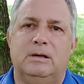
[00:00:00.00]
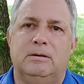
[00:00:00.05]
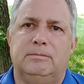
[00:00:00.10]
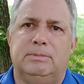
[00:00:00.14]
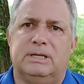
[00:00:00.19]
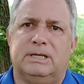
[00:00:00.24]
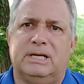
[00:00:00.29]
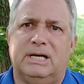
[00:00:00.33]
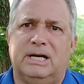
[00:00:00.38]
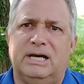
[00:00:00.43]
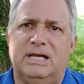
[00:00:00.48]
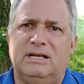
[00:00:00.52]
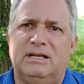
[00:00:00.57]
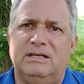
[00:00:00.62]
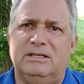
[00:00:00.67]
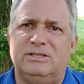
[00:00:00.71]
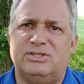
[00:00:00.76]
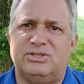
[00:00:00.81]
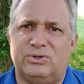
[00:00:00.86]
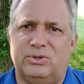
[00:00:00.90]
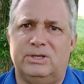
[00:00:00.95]
But kind of,
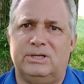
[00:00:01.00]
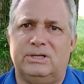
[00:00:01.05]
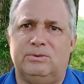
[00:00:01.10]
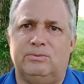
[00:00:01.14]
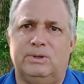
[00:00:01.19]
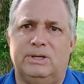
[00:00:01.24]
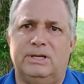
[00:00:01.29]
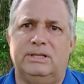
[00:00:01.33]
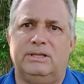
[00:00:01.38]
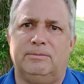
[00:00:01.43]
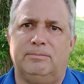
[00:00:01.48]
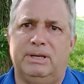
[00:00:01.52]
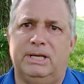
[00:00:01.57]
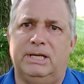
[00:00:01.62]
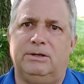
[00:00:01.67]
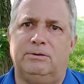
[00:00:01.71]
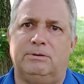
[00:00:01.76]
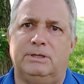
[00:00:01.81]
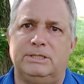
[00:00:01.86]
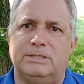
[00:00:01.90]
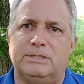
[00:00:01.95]
sort of, one of the
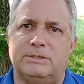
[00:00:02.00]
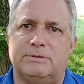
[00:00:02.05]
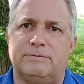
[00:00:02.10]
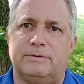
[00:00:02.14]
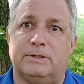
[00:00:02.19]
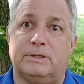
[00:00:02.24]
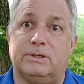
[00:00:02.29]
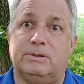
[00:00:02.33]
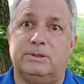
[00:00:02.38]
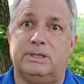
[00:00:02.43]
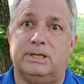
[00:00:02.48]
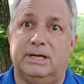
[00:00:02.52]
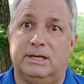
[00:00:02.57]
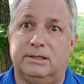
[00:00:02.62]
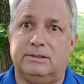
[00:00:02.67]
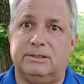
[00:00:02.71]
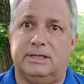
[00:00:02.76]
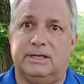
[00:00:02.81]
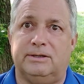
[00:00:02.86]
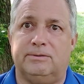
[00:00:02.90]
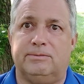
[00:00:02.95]
main reasons for going out
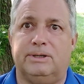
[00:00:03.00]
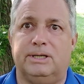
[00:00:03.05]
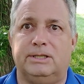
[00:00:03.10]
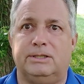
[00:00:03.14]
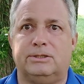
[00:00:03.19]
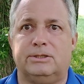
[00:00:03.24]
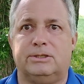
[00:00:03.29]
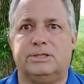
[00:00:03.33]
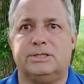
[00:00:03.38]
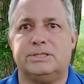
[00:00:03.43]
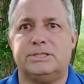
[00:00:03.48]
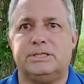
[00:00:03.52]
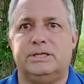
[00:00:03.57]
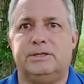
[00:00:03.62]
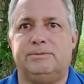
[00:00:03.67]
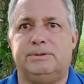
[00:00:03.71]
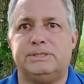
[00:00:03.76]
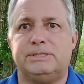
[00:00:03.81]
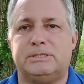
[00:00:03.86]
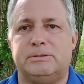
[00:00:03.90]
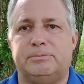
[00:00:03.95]
that way Thursday
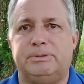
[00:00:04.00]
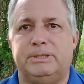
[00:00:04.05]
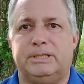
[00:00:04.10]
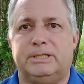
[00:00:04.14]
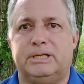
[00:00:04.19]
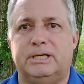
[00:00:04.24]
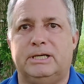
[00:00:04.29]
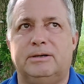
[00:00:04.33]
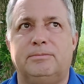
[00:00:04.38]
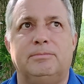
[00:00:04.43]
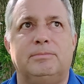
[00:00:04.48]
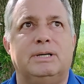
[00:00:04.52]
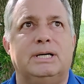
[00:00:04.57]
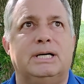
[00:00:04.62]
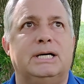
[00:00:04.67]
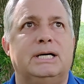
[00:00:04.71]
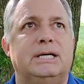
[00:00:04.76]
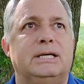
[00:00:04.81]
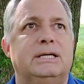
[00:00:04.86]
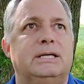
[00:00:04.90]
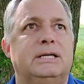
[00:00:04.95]
was to pick up
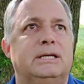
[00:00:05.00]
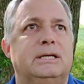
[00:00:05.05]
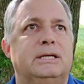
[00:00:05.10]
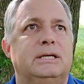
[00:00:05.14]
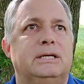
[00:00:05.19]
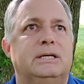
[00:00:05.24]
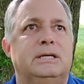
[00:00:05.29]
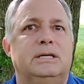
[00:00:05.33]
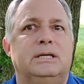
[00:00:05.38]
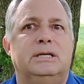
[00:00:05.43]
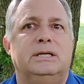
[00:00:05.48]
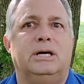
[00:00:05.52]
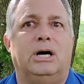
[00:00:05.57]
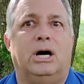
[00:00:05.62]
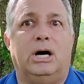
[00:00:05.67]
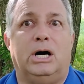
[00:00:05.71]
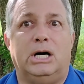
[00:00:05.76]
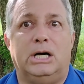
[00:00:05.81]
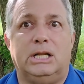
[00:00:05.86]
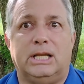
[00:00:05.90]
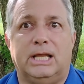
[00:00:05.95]
my
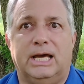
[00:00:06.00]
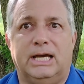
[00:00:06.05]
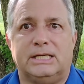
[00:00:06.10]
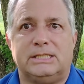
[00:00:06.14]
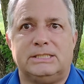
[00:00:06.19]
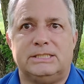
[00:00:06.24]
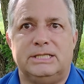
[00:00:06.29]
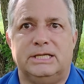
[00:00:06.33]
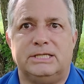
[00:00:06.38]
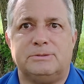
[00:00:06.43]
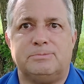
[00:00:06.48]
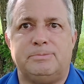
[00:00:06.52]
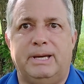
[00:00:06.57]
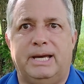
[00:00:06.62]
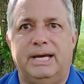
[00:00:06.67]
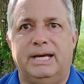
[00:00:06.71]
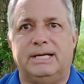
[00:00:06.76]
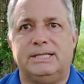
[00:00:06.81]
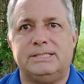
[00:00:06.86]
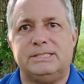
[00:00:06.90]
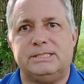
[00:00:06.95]
all-access
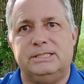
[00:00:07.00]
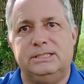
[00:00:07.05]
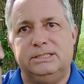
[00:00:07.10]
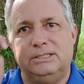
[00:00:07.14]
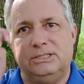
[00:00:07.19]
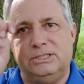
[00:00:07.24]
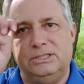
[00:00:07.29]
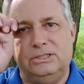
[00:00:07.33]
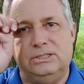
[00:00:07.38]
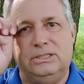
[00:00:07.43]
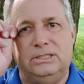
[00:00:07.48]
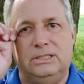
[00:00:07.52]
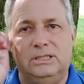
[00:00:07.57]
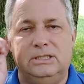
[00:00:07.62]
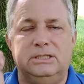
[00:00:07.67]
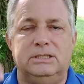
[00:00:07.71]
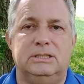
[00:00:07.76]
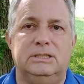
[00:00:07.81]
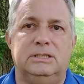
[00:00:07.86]
pass to the,